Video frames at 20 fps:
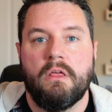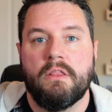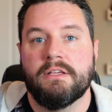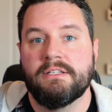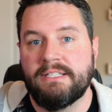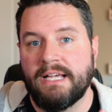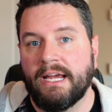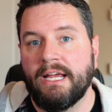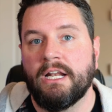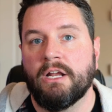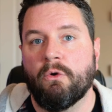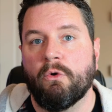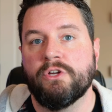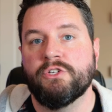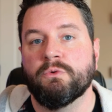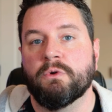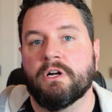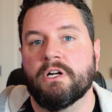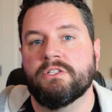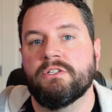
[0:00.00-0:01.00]
The second
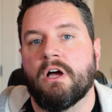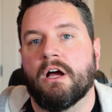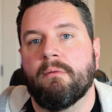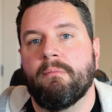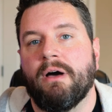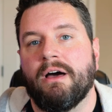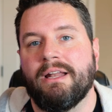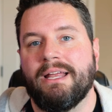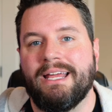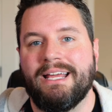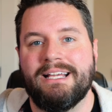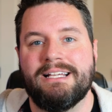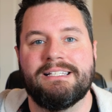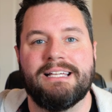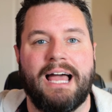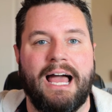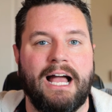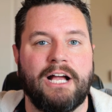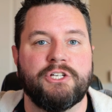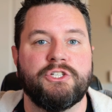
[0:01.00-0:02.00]
integration we're going to talk about is
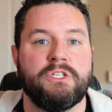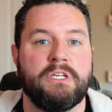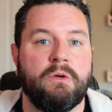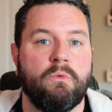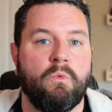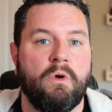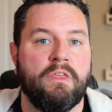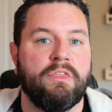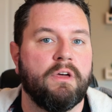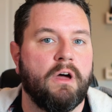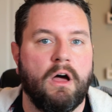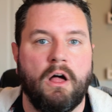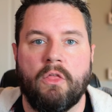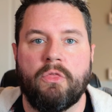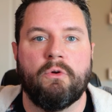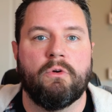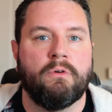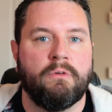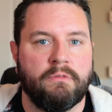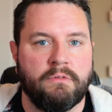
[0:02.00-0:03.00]
actually with
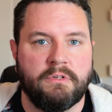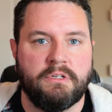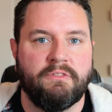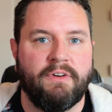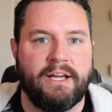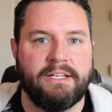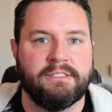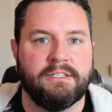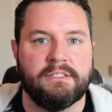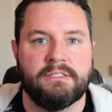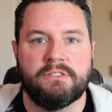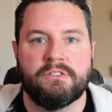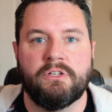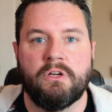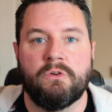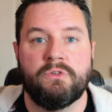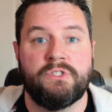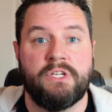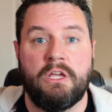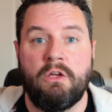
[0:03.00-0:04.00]
other devices.
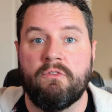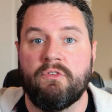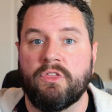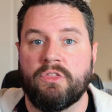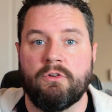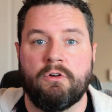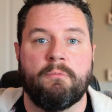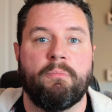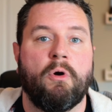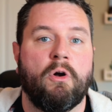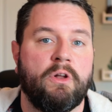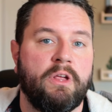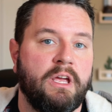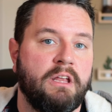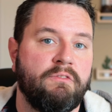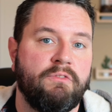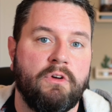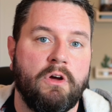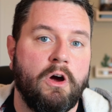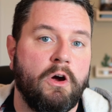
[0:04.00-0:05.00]
So say you have a third-party
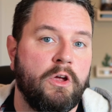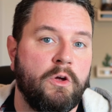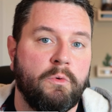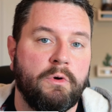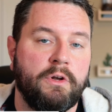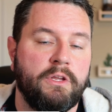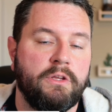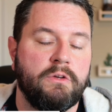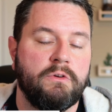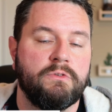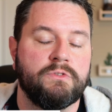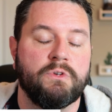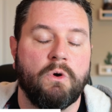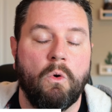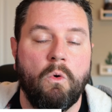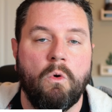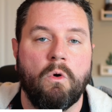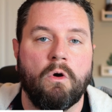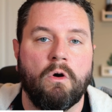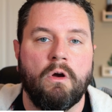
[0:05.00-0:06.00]
NVR you want to use,
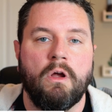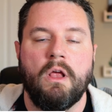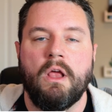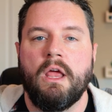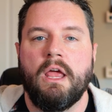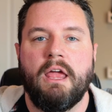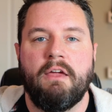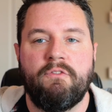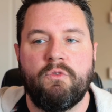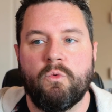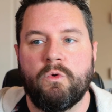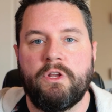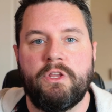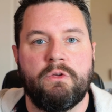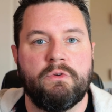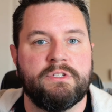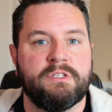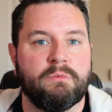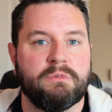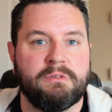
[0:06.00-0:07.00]
or if you want to
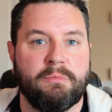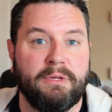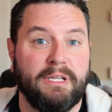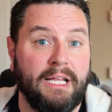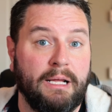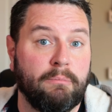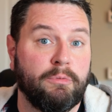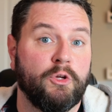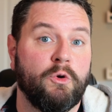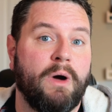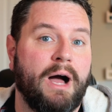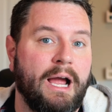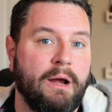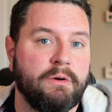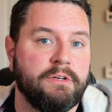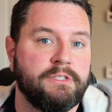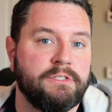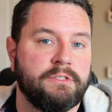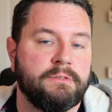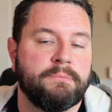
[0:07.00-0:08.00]
use it with something like Blue
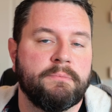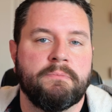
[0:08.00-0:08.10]
Iris,